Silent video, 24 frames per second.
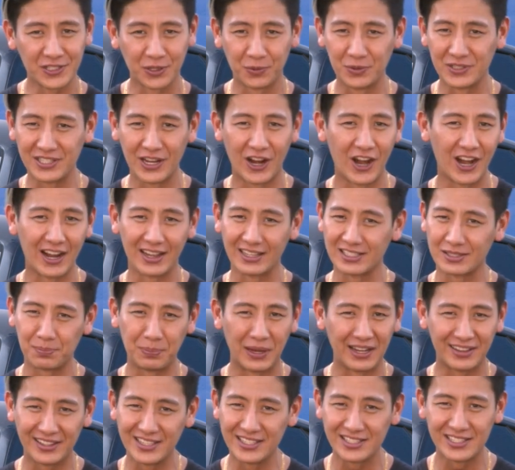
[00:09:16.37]
So we said, all right, let's
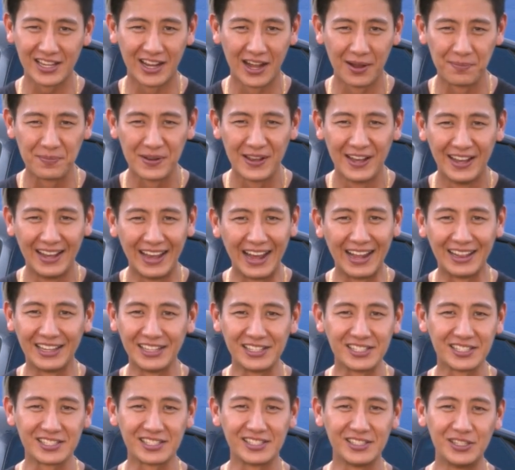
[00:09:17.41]
pick this up and
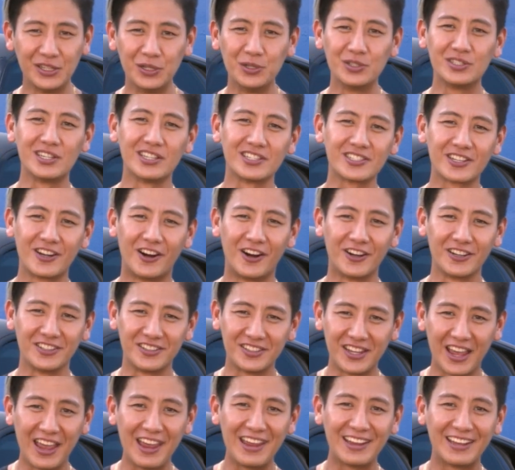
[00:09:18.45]
let's just use this car to
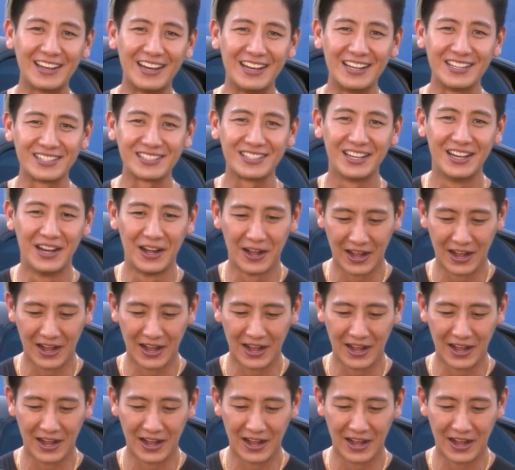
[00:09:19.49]
take us